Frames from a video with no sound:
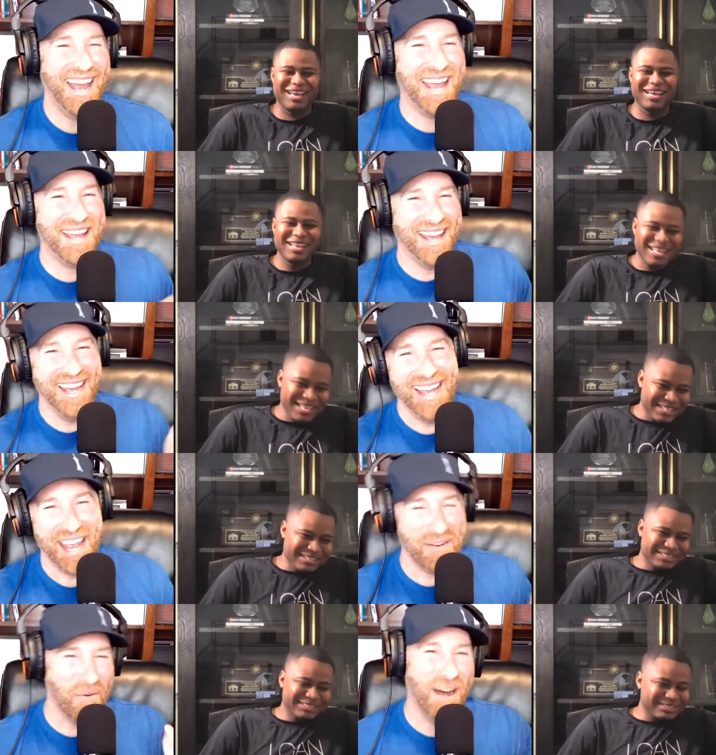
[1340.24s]
Speaker 1: hey, and
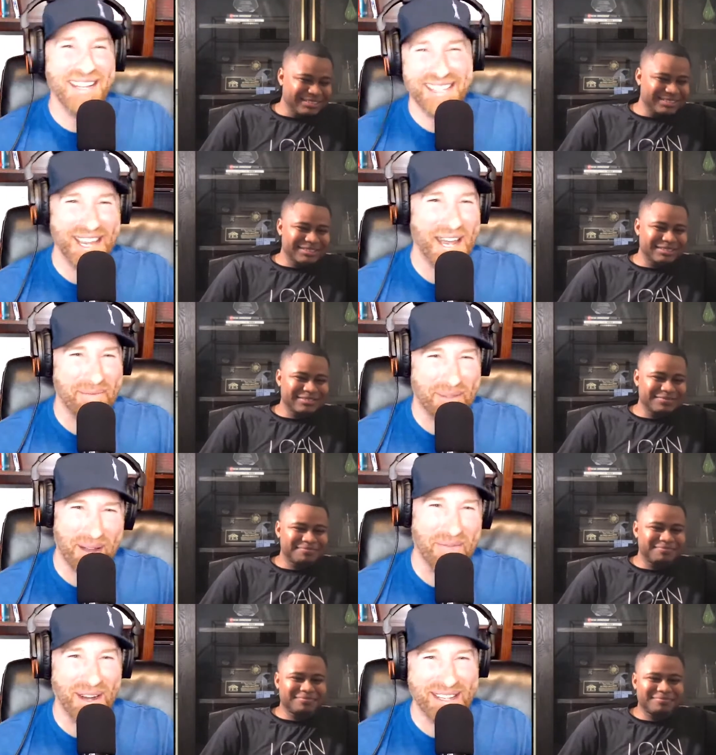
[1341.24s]
one tip, and
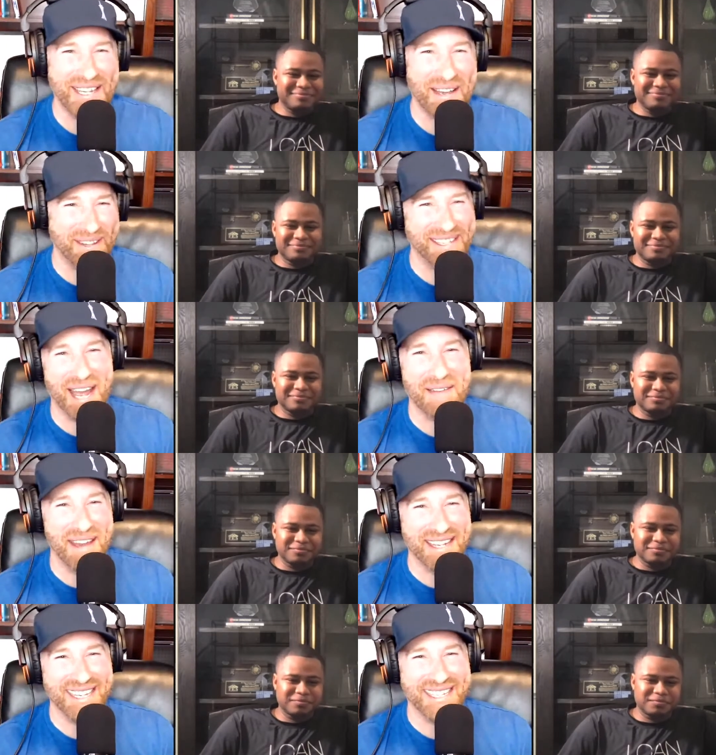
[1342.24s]
one tip, because I messed
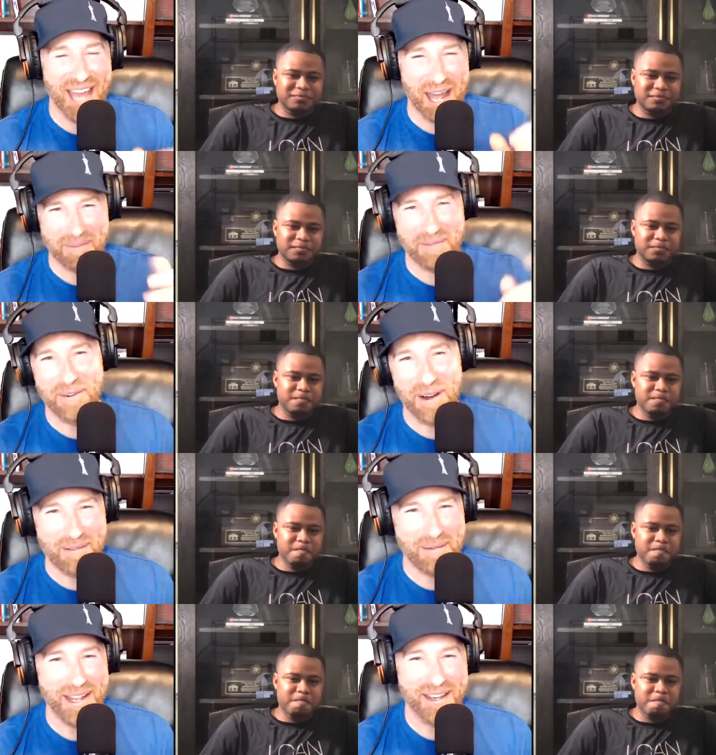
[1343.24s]
this out before
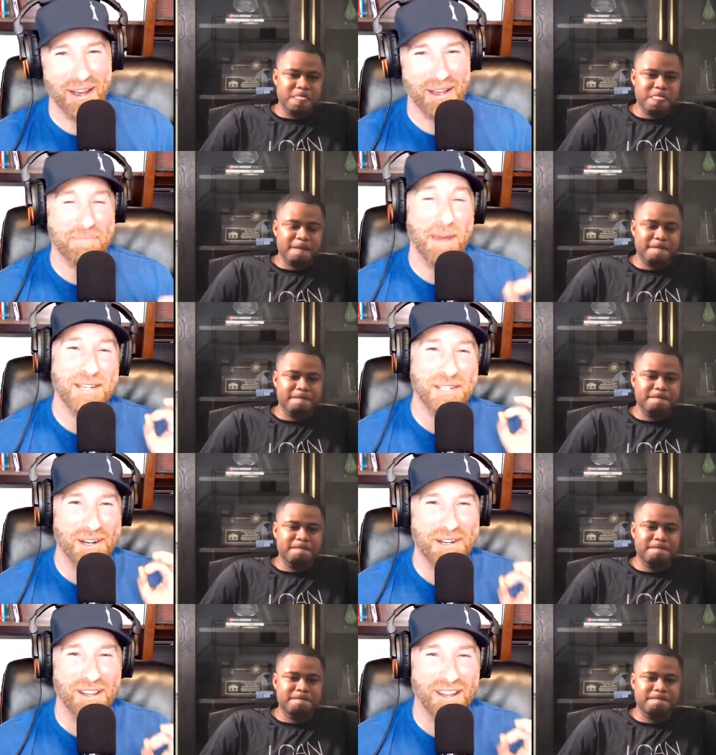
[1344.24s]
everybody goes. Make sure
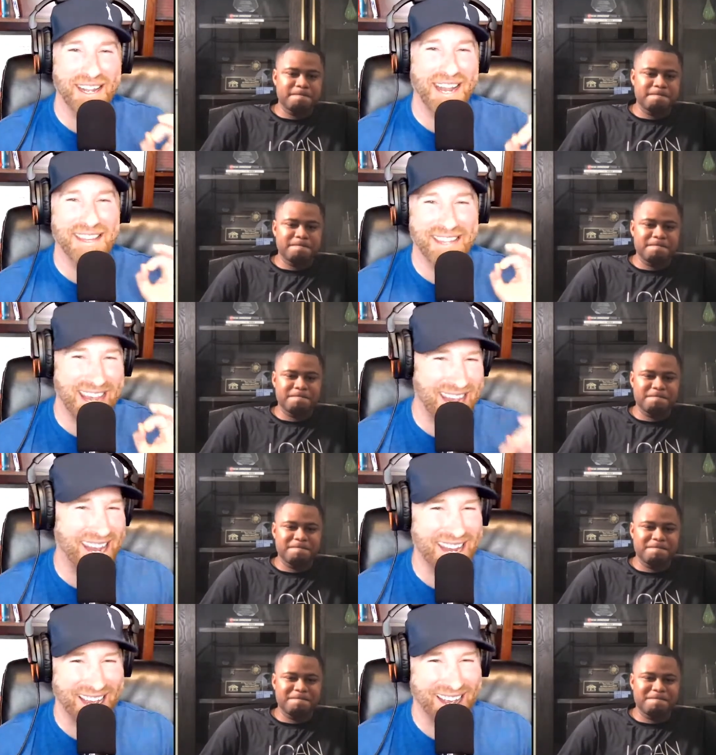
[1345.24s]
you're looking at the E